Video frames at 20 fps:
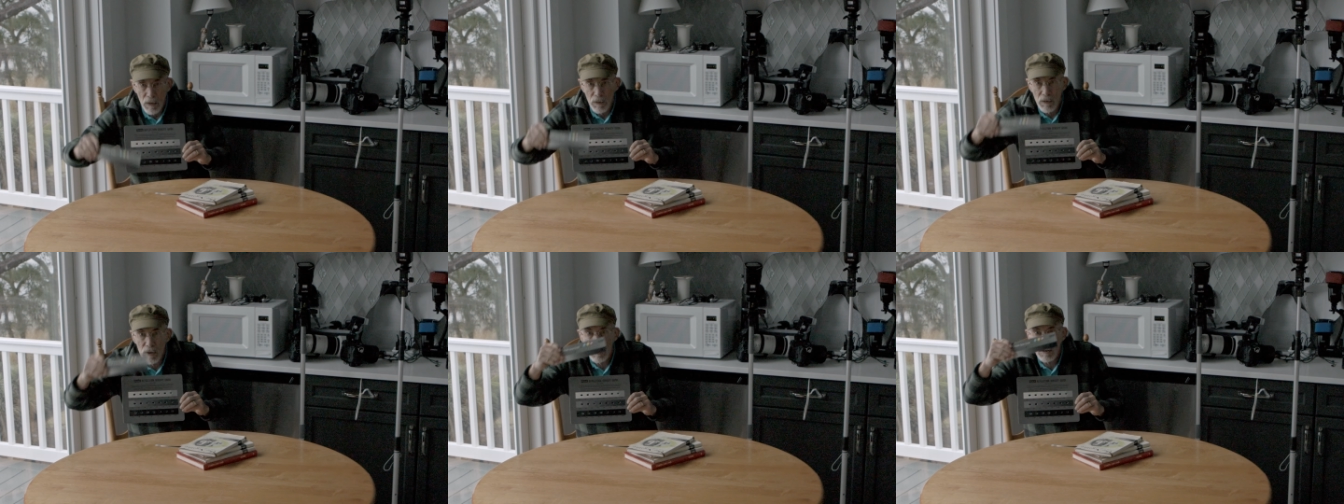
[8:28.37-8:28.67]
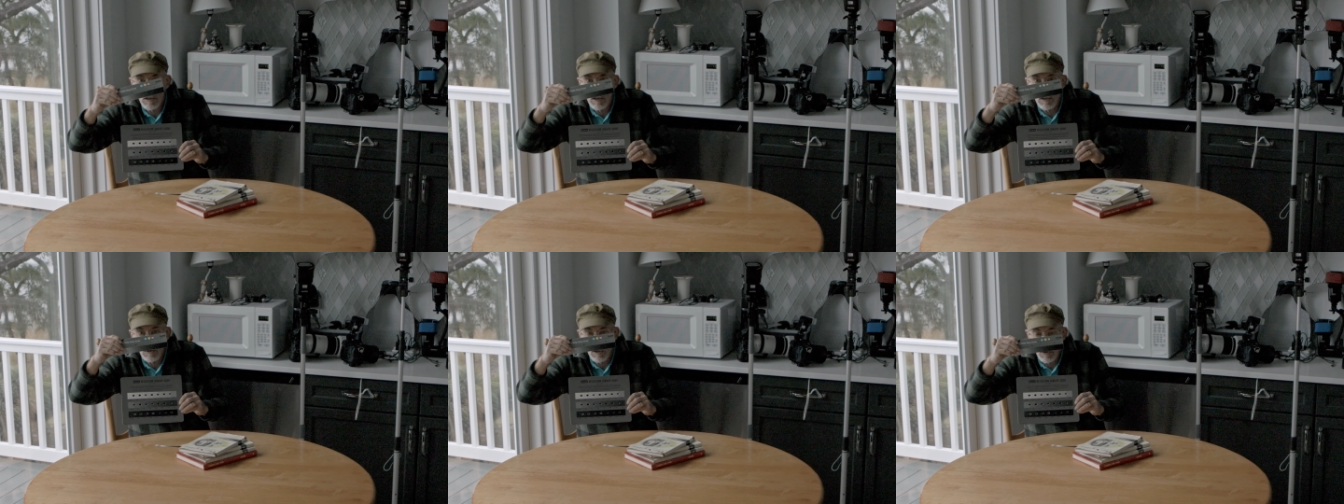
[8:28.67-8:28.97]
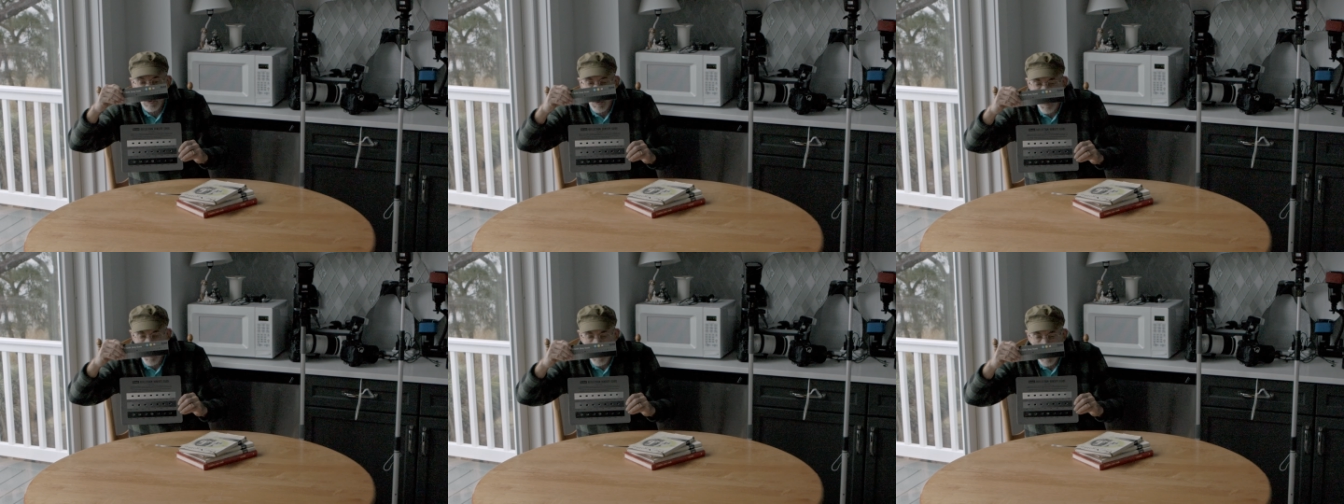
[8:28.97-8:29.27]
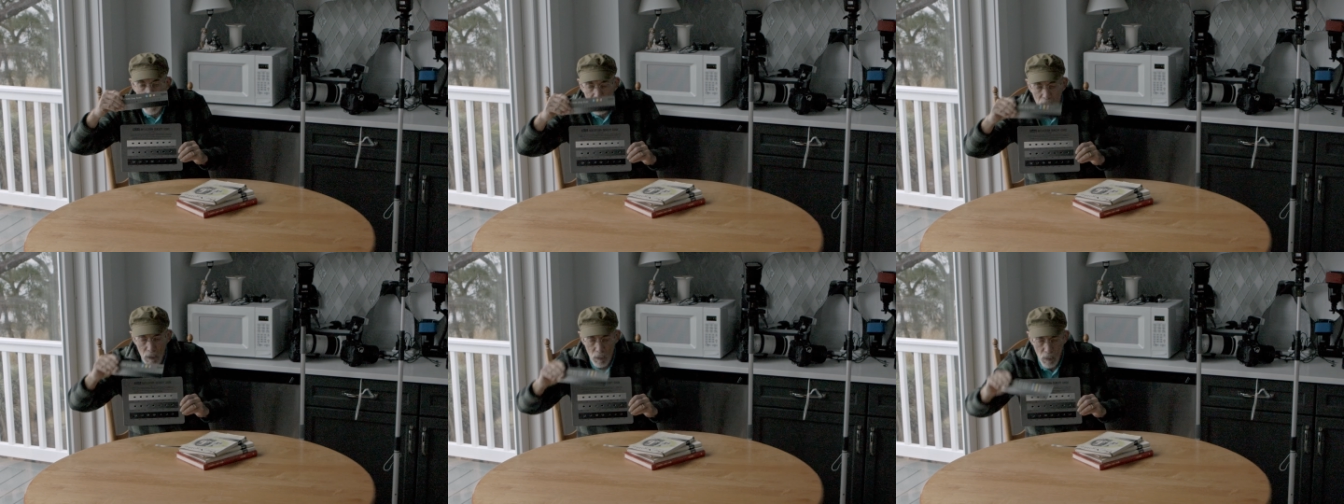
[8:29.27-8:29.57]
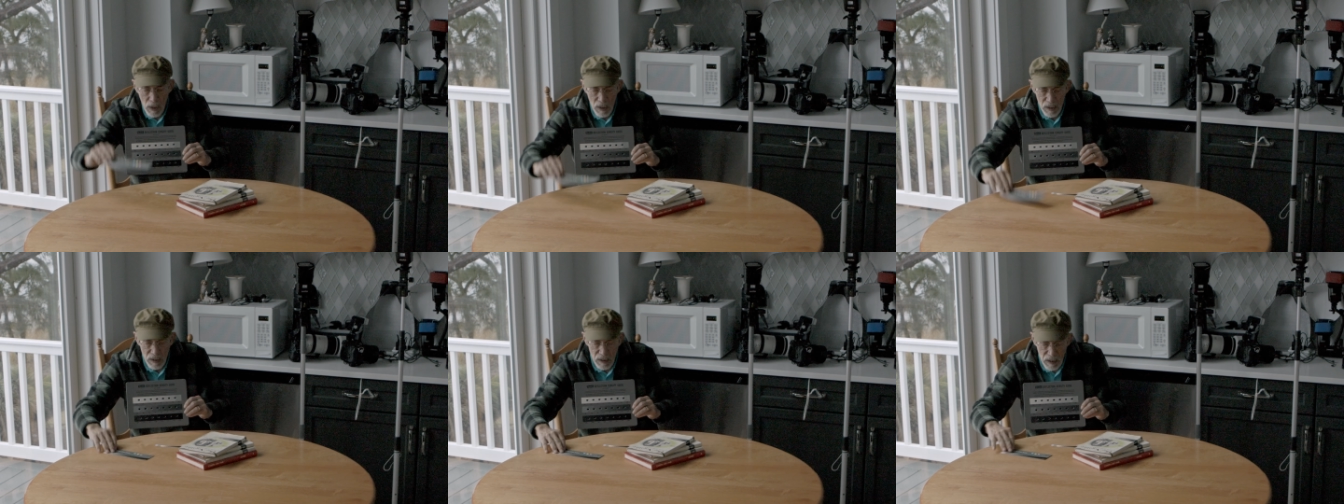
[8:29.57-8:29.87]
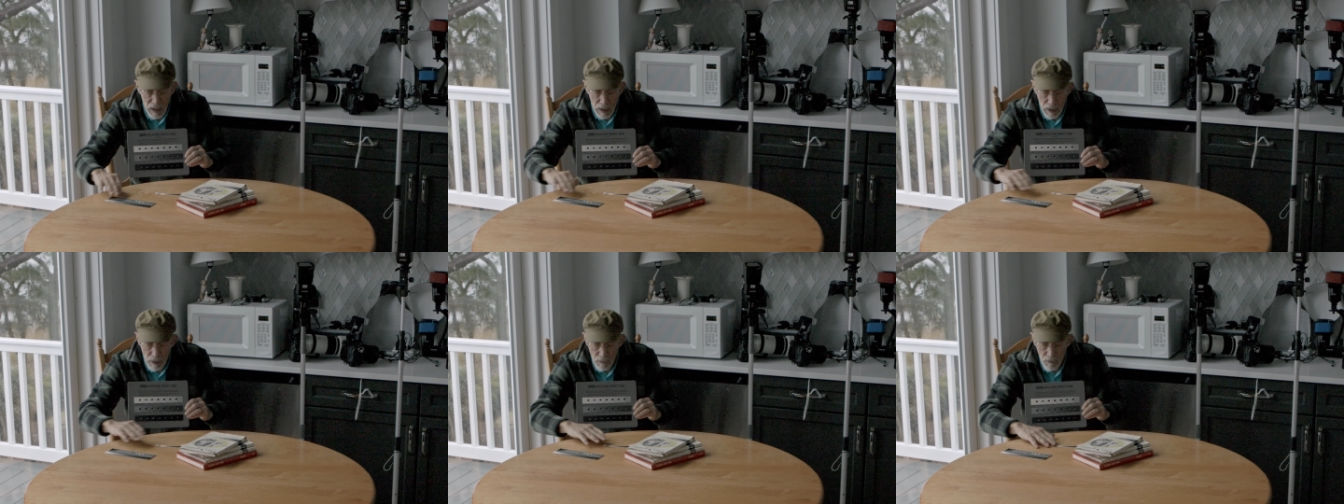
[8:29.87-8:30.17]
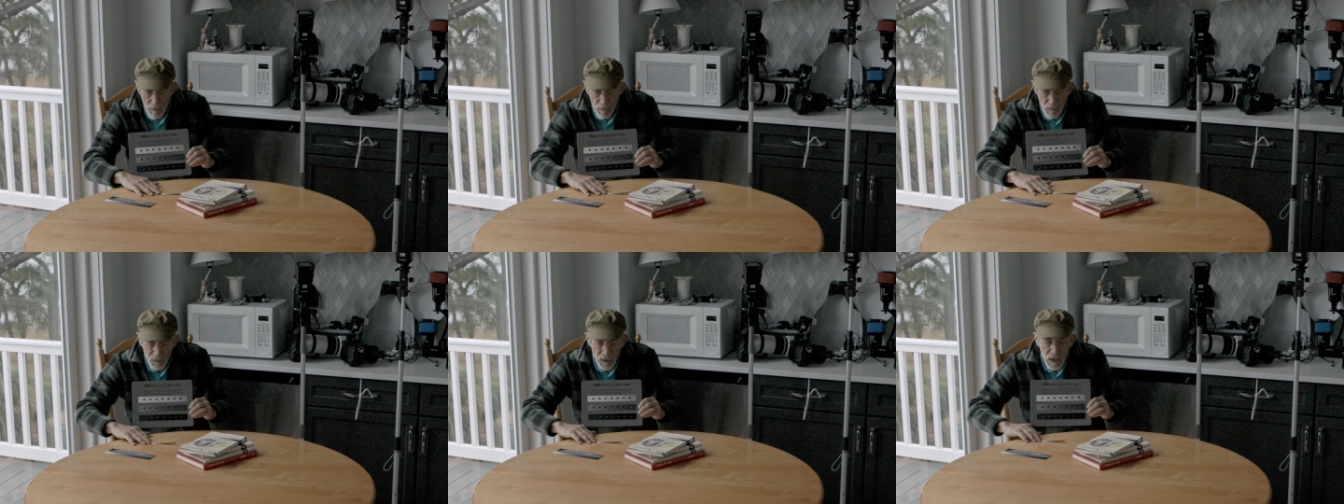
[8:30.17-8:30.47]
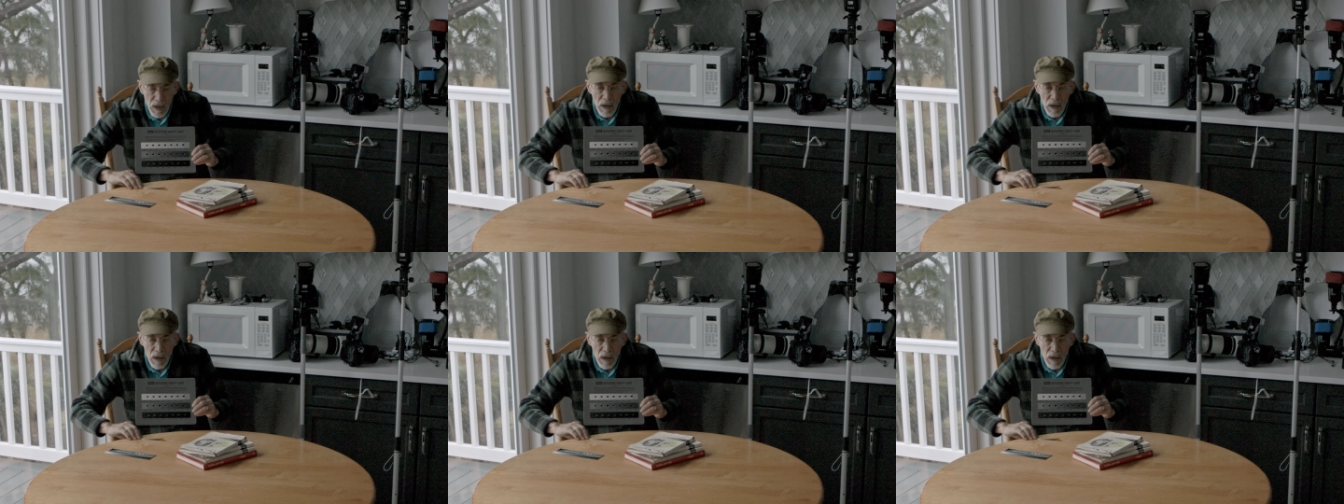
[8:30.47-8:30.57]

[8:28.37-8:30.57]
This is a Kodak grayscale.